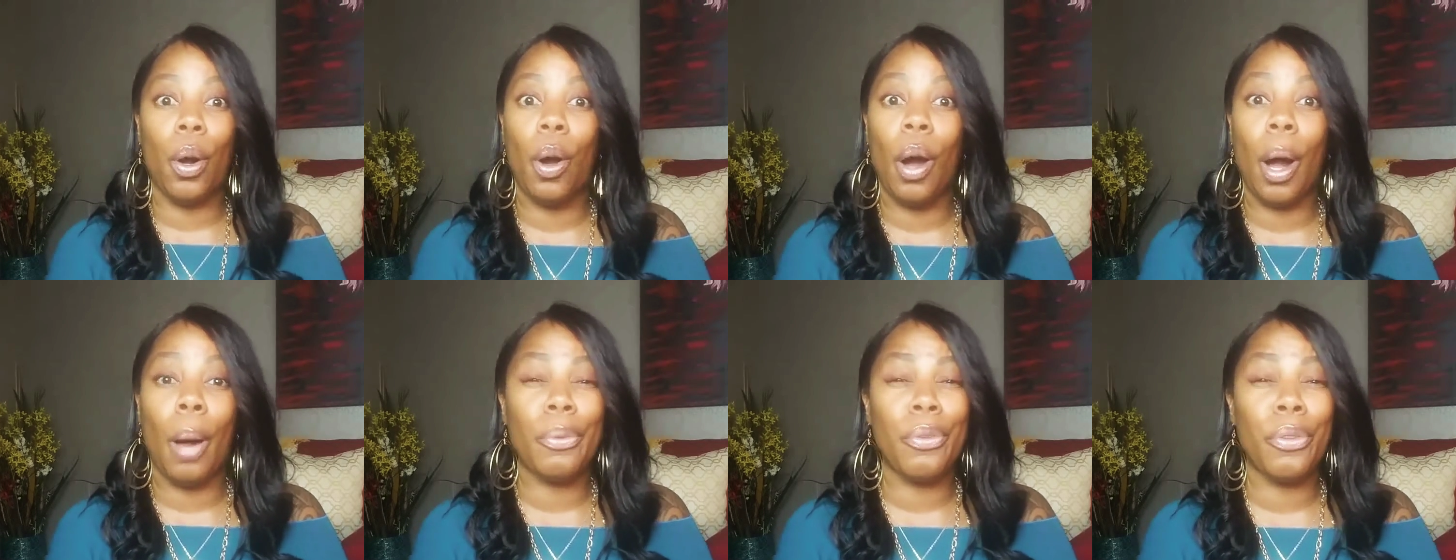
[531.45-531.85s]

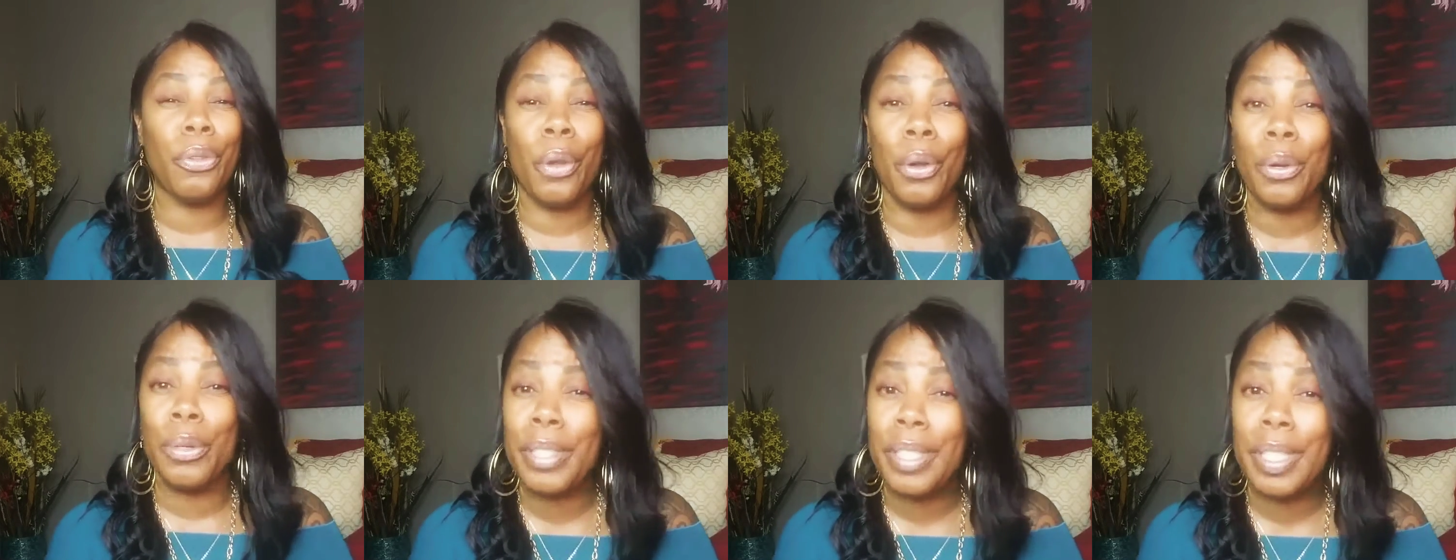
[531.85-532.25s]
I was
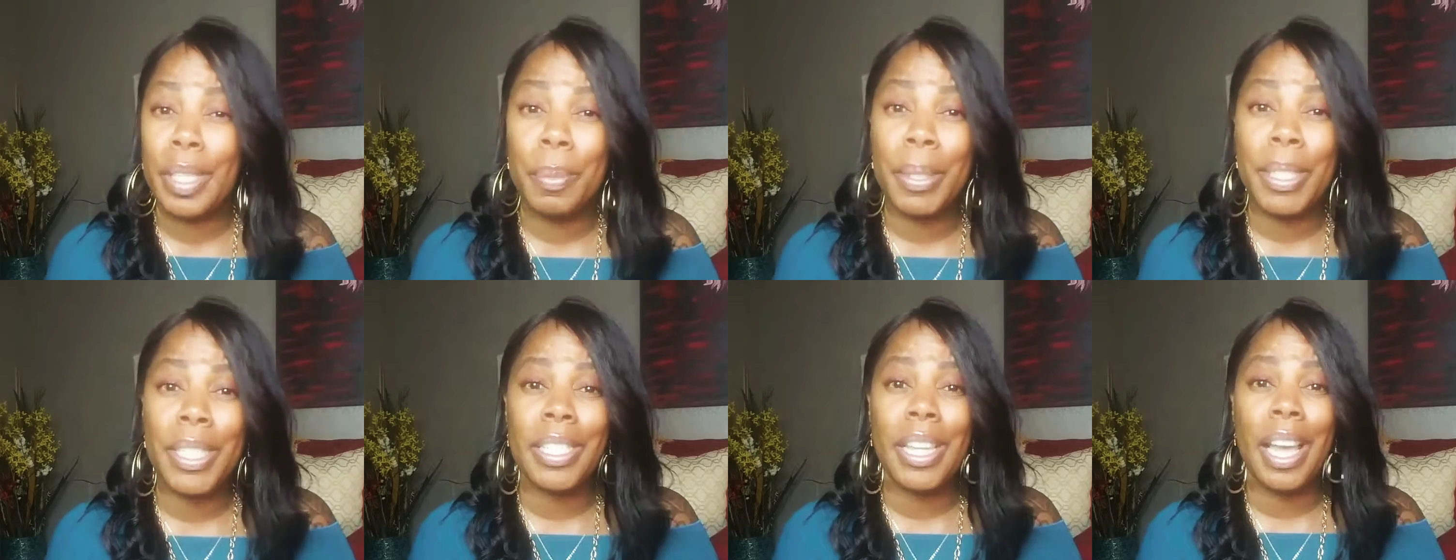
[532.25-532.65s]
thirsty
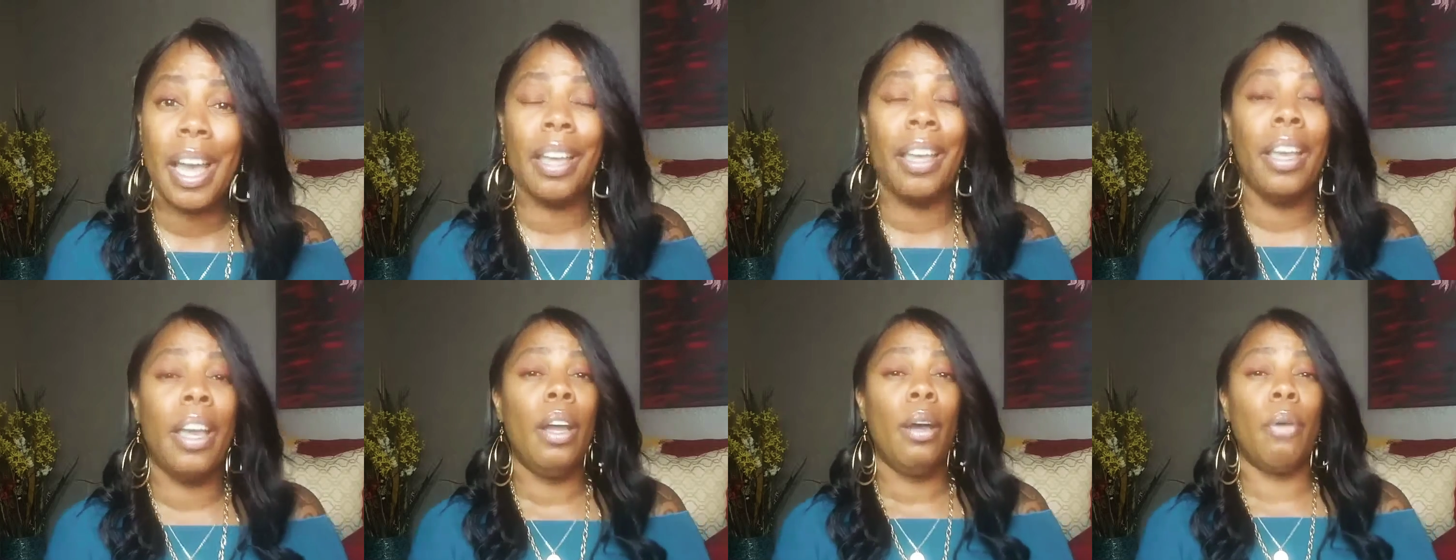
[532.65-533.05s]
because
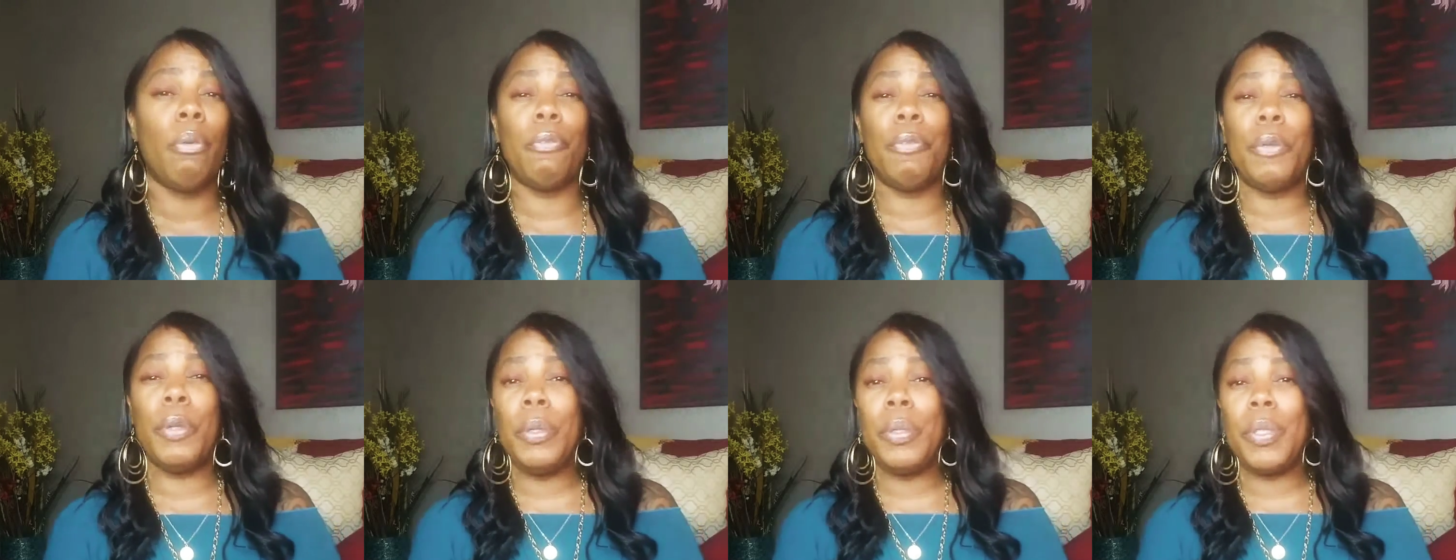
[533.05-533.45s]
I
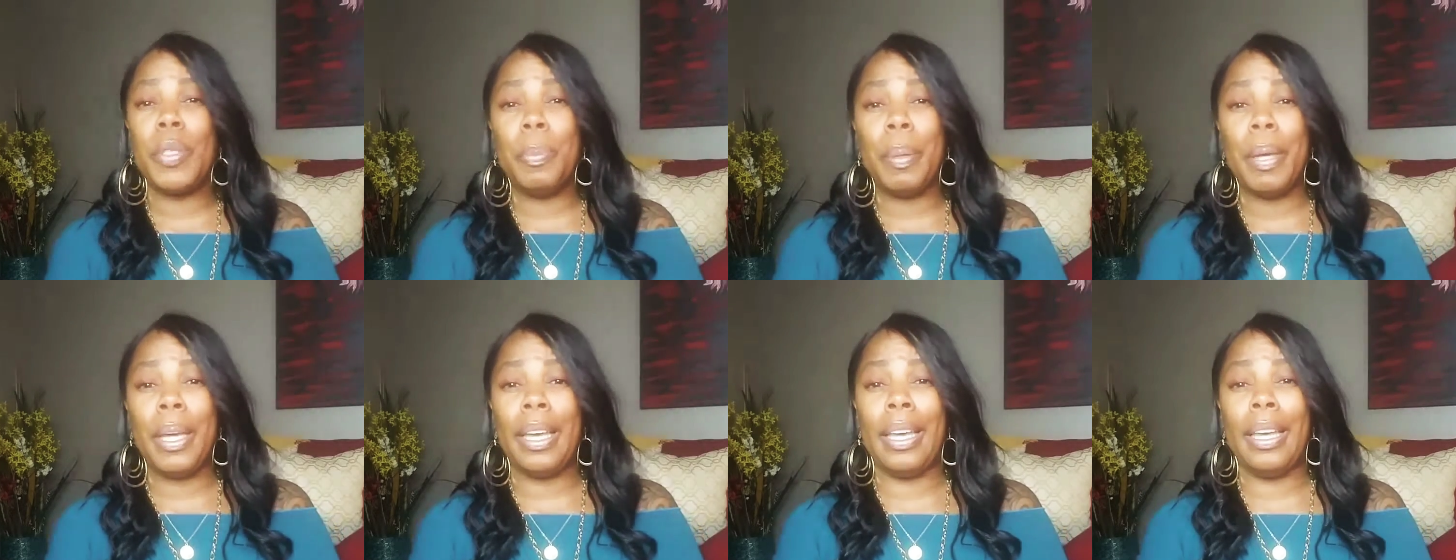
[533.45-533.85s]
refused to
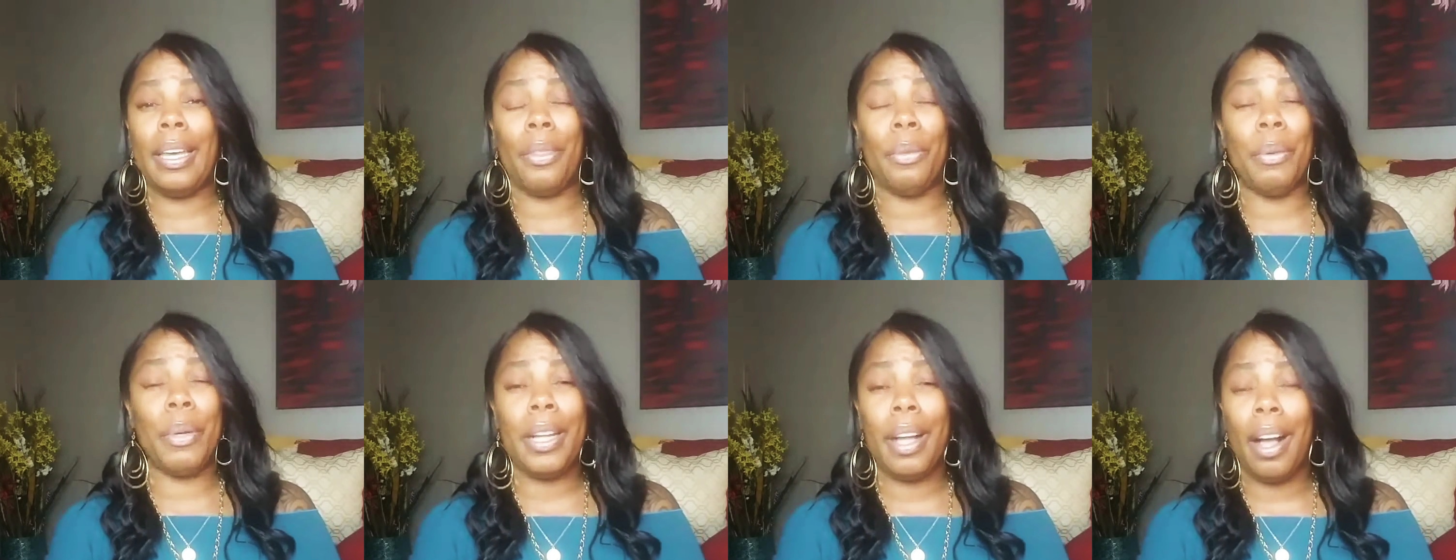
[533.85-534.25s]

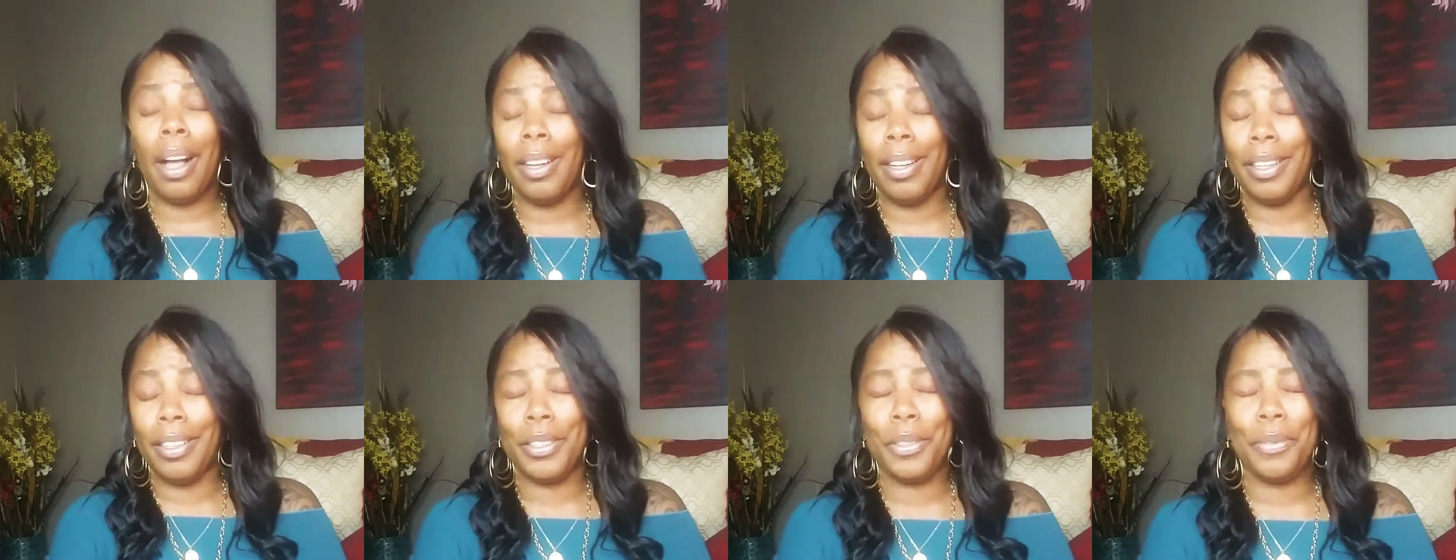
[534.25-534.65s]
pay
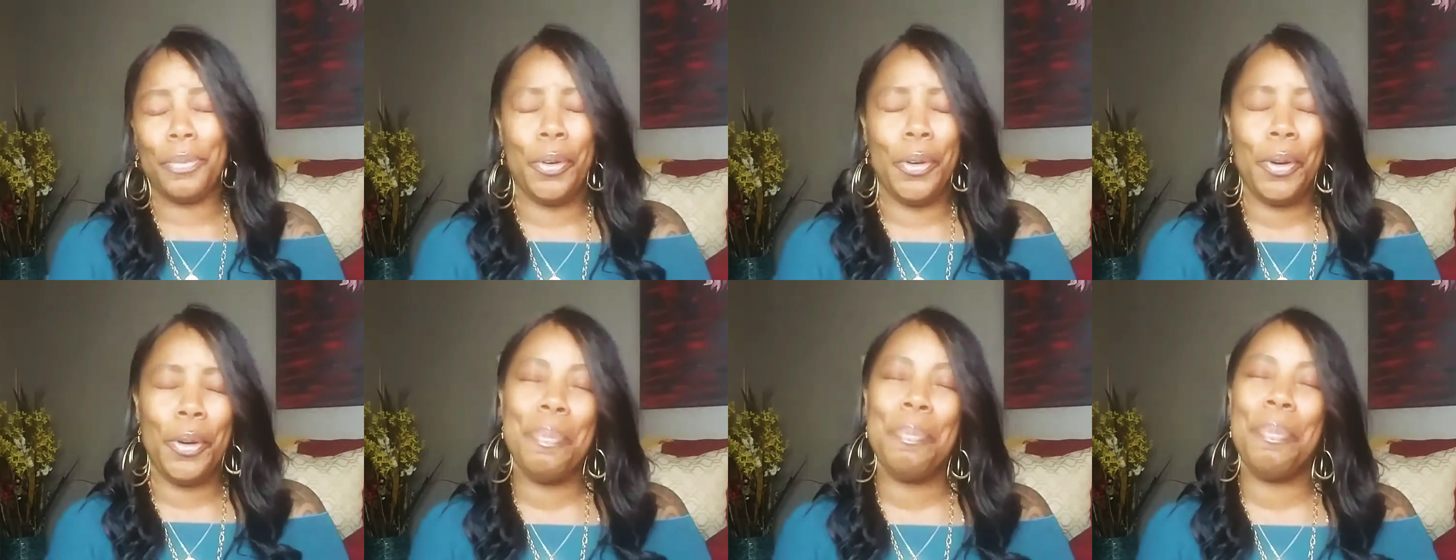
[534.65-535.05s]
$3
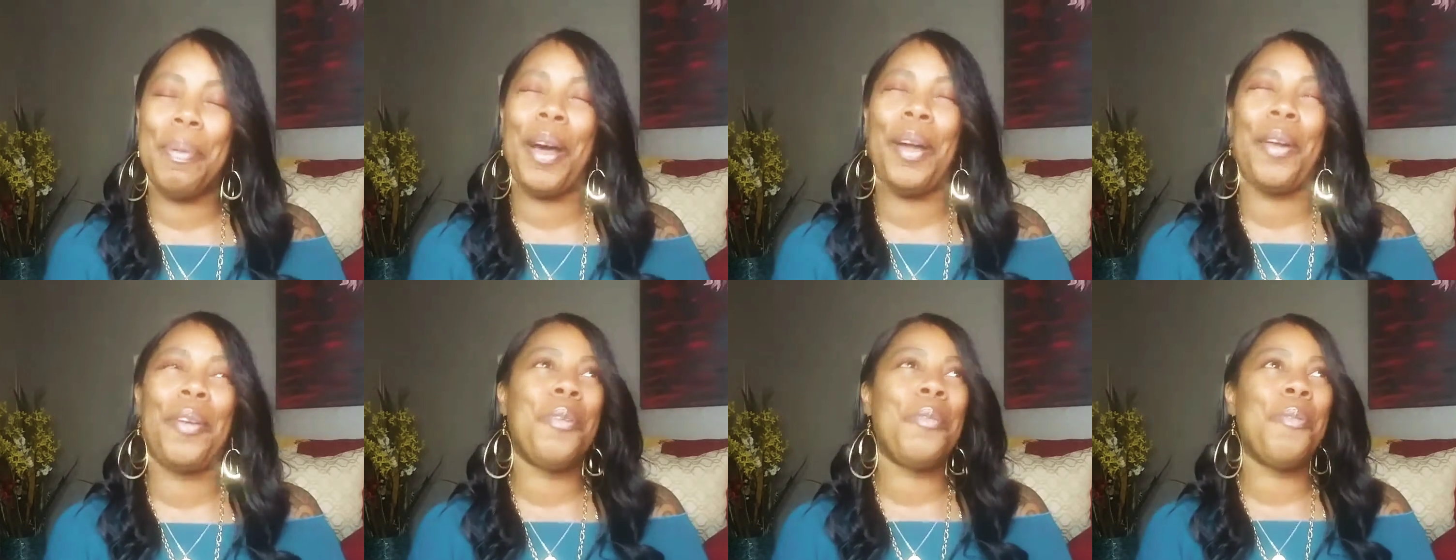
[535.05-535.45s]
for a
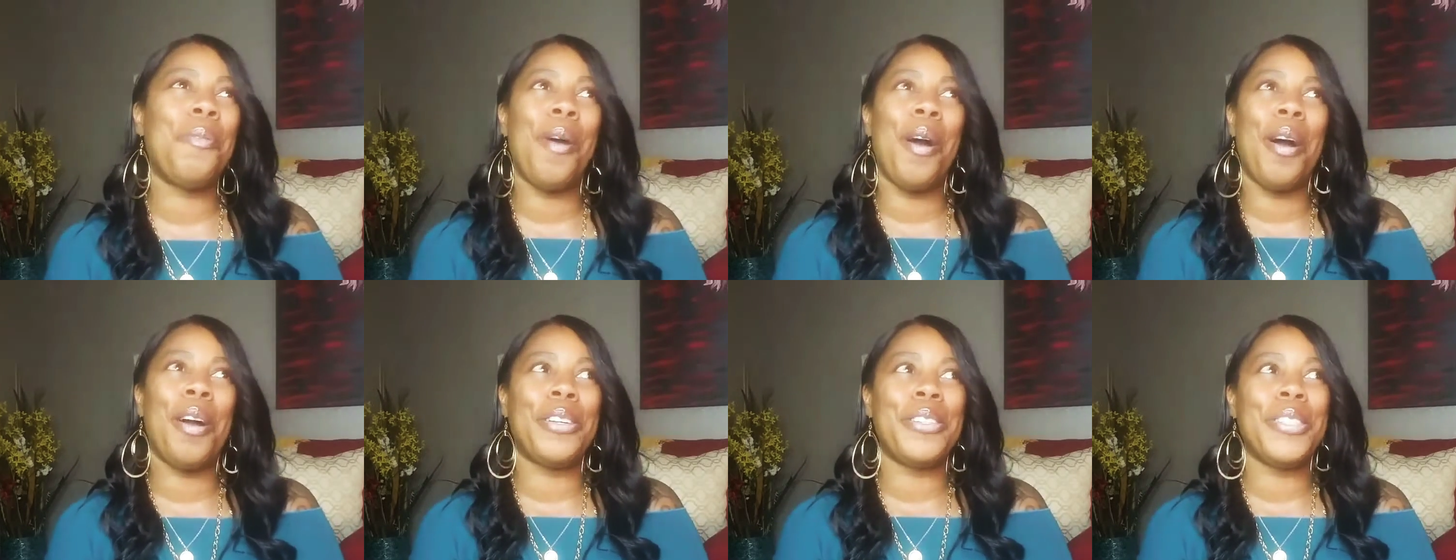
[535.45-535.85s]
bottle of
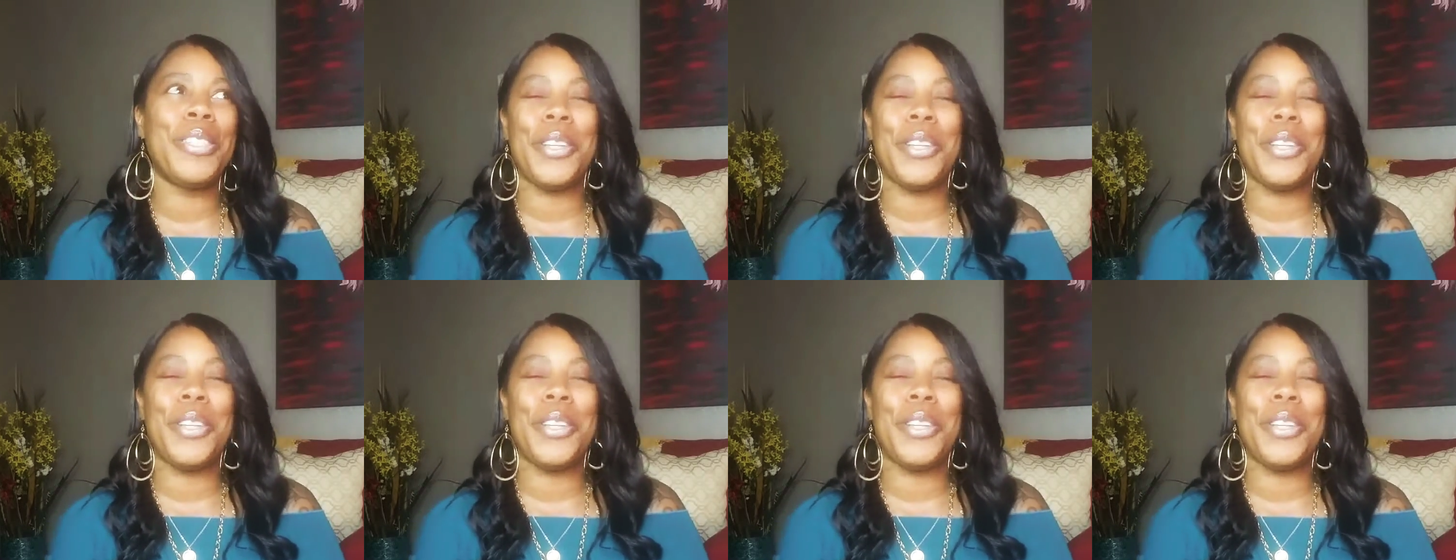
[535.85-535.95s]
water.